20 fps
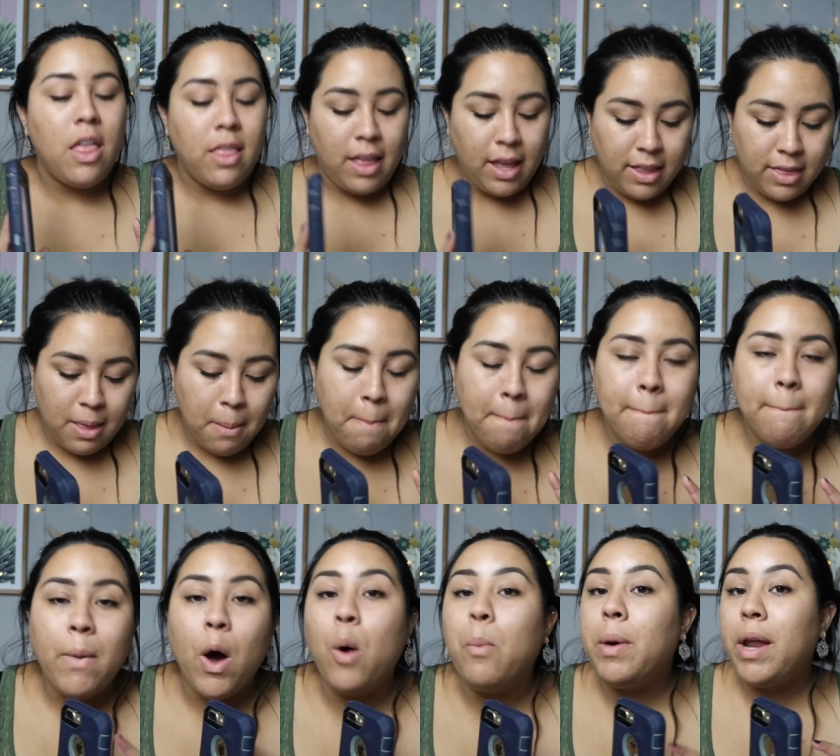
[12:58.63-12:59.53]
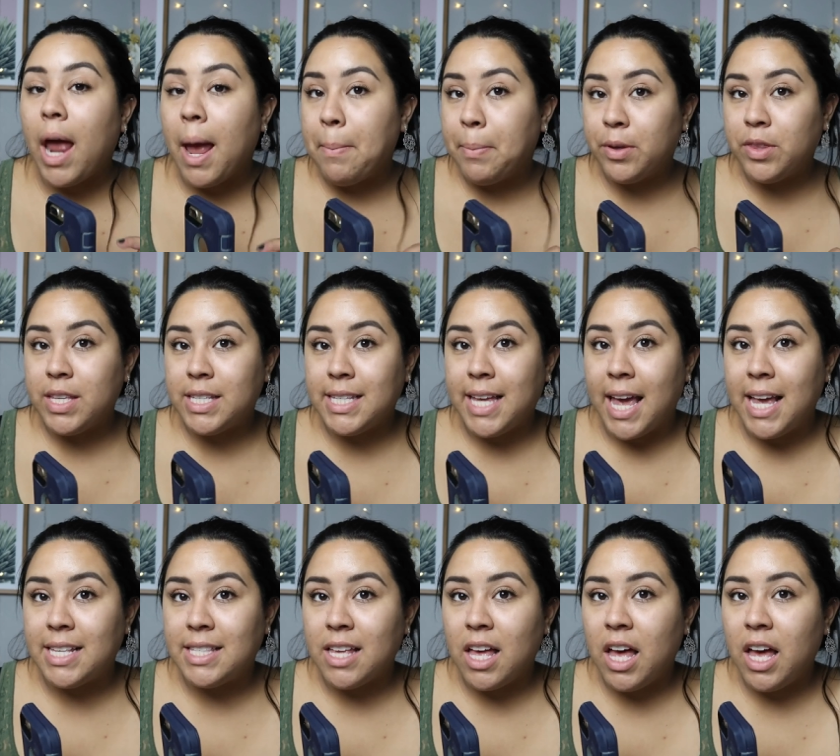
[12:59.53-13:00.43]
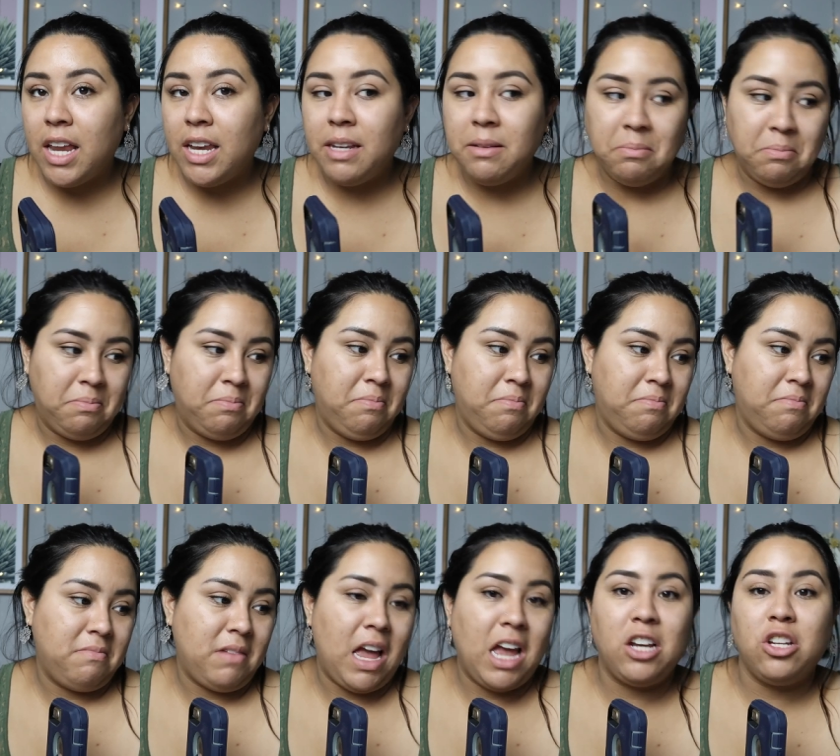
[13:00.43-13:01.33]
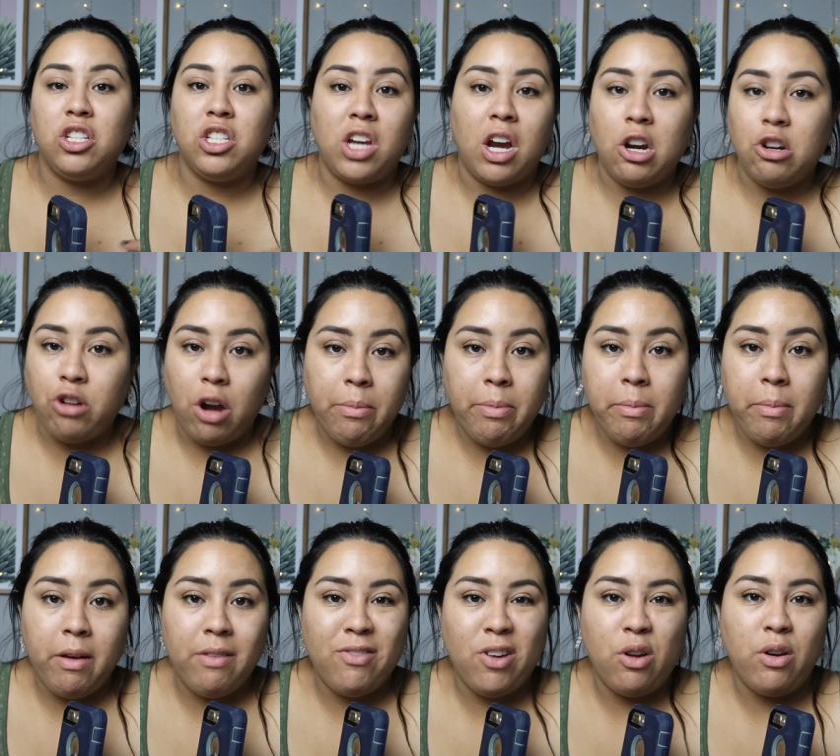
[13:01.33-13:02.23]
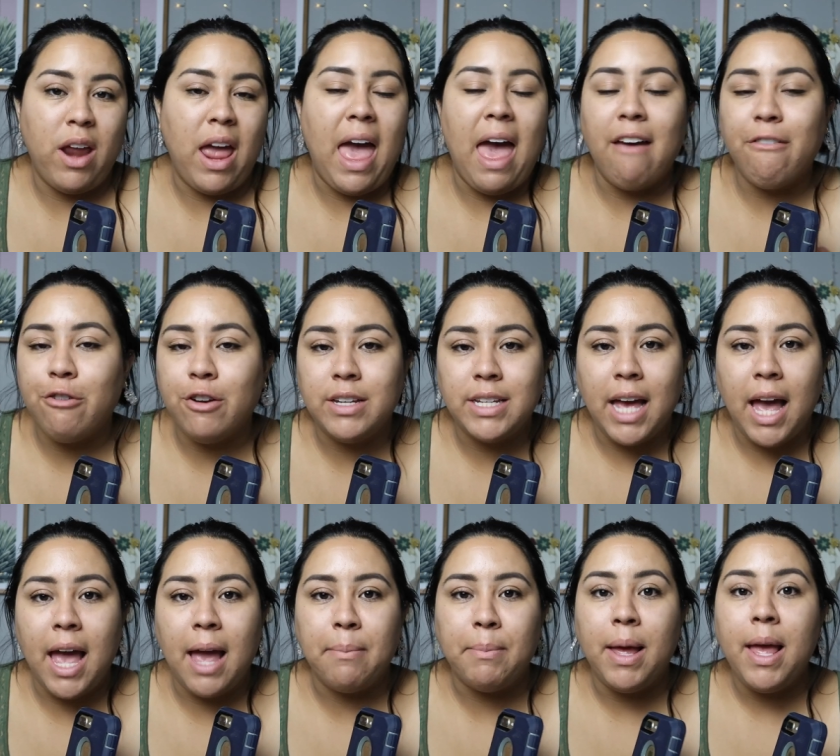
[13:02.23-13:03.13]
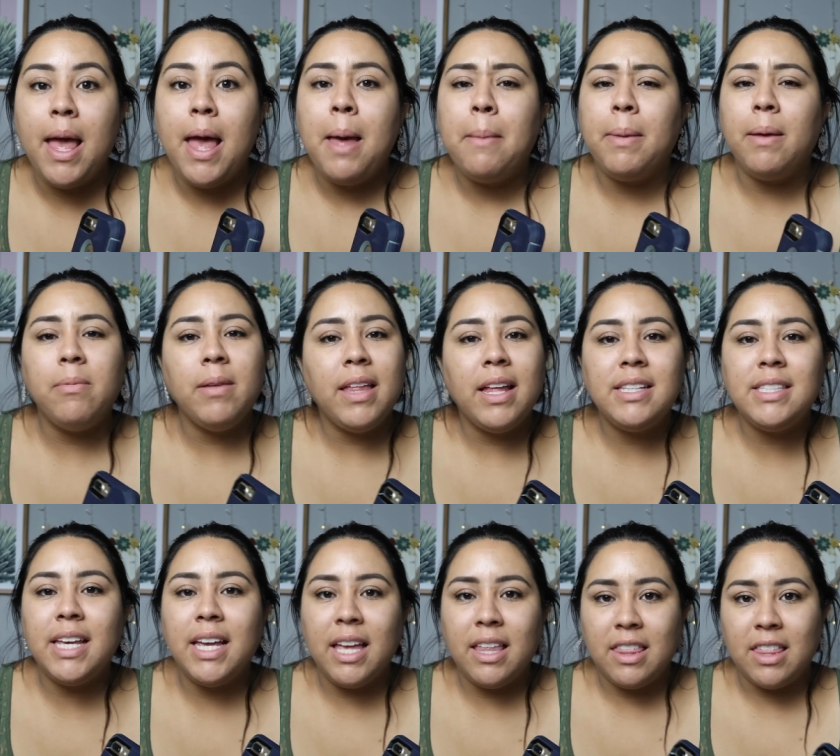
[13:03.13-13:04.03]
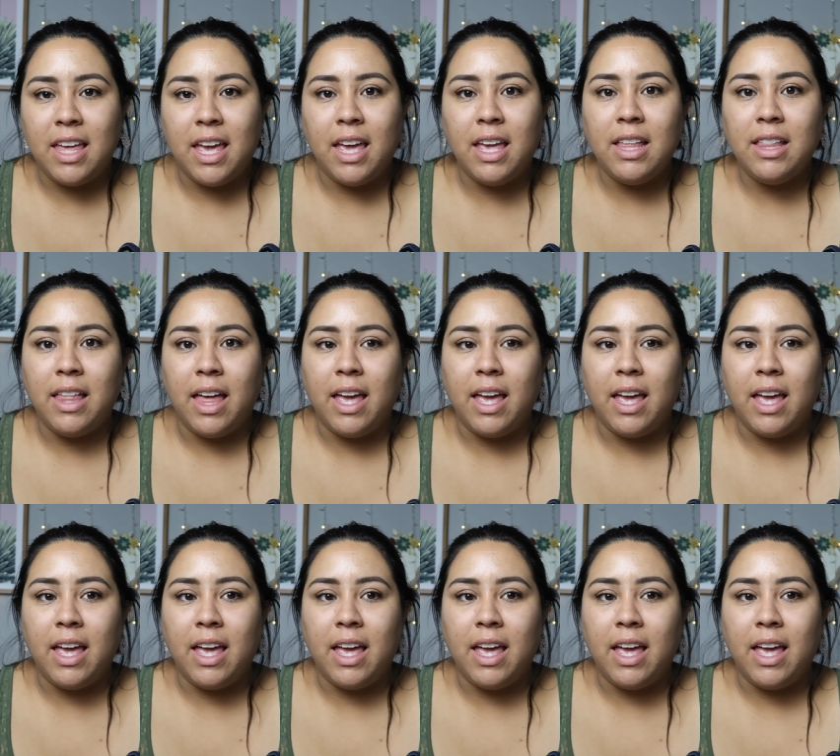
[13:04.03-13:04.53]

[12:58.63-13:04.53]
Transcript: Like, the moment I put this case on, I just started dropping my phone every time. Maybe that's like a thing,